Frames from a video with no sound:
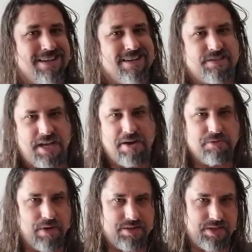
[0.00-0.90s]
sound
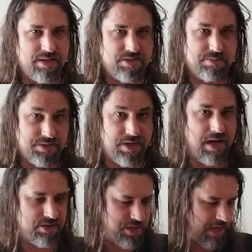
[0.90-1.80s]
resonance
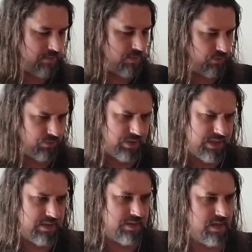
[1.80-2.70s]
massage table with
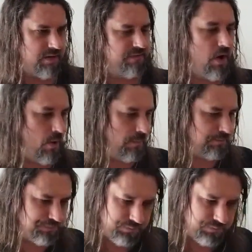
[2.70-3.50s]
really thick foam.